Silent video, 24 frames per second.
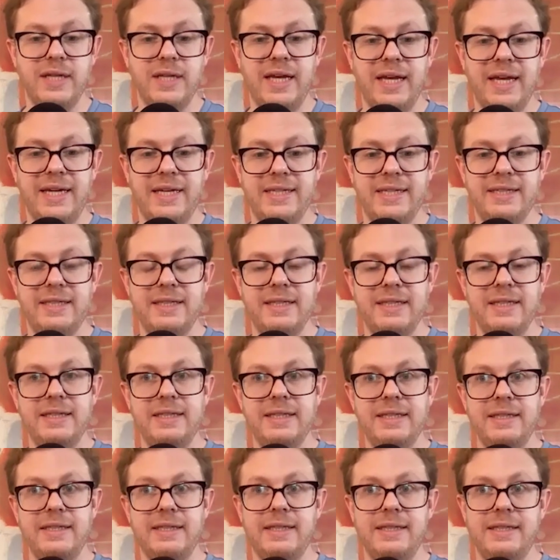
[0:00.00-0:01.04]
And
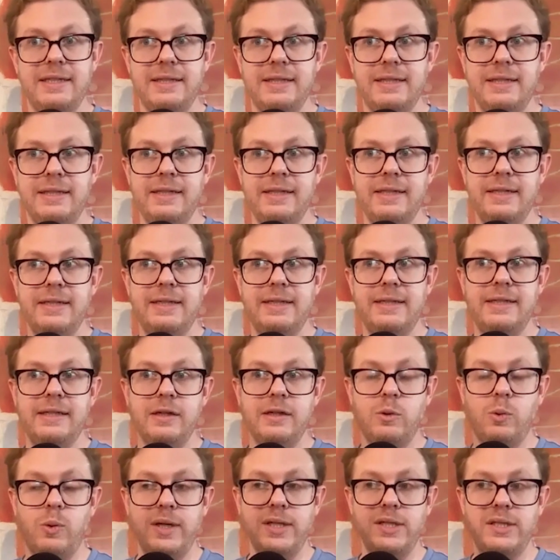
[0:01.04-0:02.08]
the
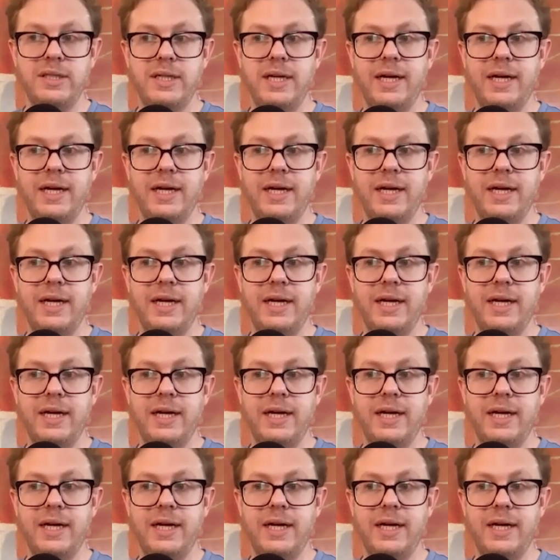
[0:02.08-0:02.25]
question